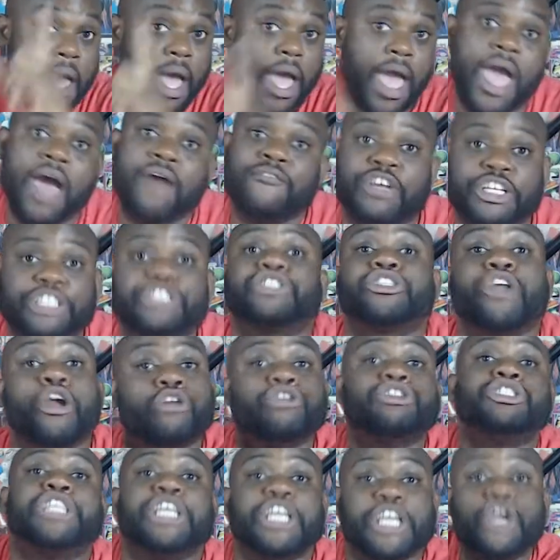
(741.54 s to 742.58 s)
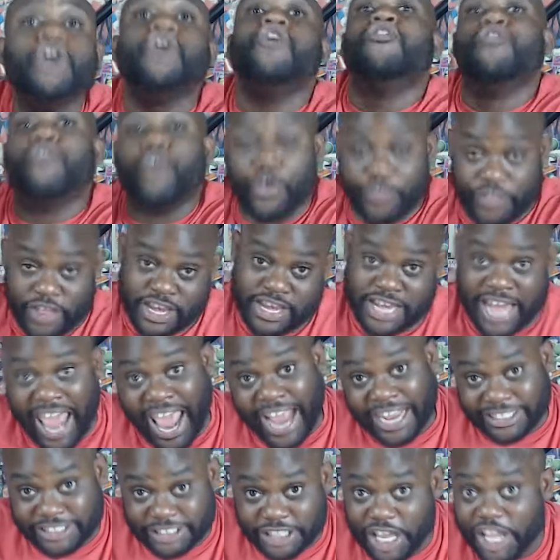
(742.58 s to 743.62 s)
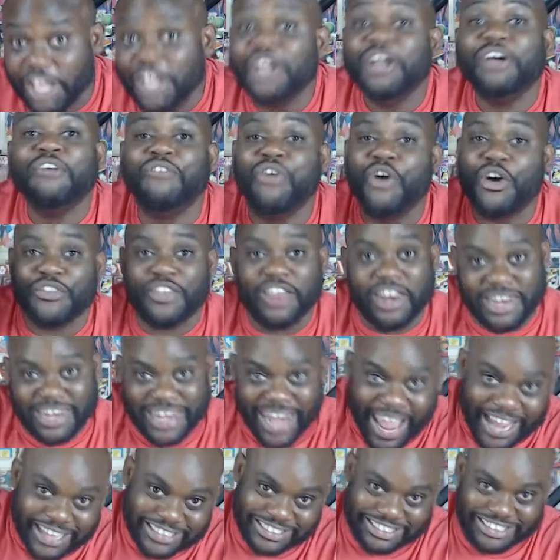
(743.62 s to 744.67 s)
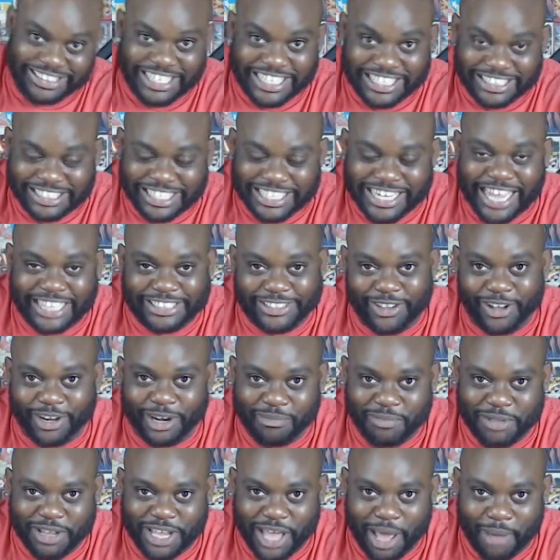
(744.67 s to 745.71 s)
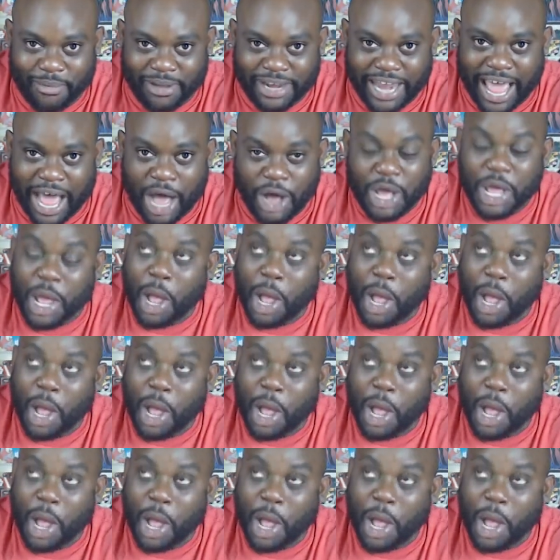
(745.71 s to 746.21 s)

have us thirsty for the next season that's going to be coming out.